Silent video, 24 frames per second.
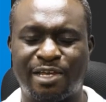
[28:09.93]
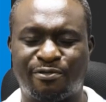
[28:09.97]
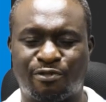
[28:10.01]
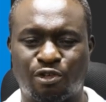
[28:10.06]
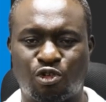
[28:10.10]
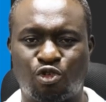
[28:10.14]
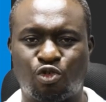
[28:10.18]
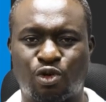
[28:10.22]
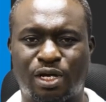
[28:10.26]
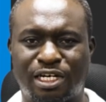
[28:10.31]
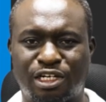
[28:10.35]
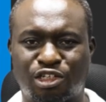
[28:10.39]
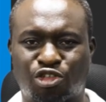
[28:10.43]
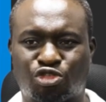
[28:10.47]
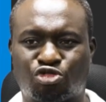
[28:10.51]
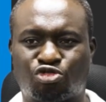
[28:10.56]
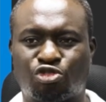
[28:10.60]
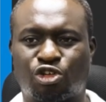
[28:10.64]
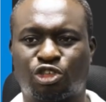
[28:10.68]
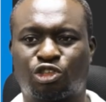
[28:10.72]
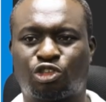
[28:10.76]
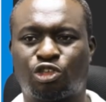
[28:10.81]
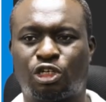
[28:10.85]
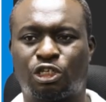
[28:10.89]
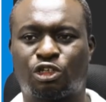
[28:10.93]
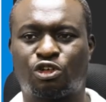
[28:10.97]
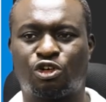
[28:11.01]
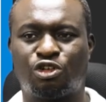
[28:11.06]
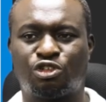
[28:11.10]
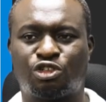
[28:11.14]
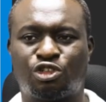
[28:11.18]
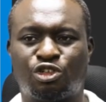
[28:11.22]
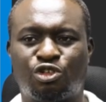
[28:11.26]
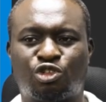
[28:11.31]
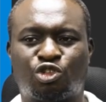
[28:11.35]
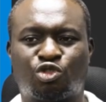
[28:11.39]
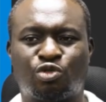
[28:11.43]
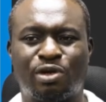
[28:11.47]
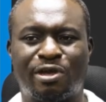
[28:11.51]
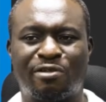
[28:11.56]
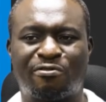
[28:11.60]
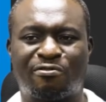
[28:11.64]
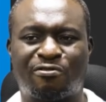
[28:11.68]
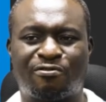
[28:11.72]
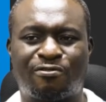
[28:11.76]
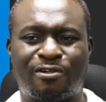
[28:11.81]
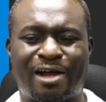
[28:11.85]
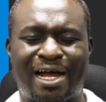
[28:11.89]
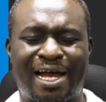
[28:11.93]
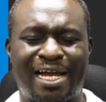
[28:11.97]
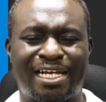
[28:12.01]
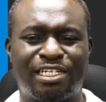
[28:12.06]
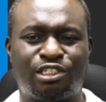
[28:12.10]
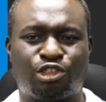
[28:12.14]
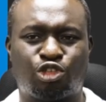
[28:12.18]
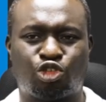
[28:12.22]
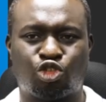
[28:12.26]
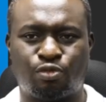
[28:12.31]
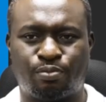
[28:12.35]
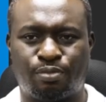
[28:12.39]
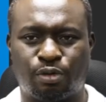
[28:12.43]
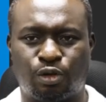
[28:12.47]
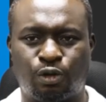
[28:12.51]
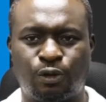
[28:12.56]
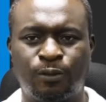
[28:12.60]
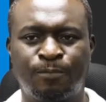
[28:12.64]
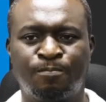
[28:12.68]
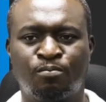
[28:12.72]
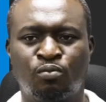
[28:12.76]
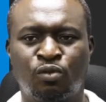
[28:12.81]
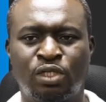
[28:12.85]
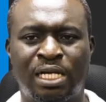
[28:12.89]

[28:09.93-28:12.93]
if you look at the structure, it continues to a fine tubule,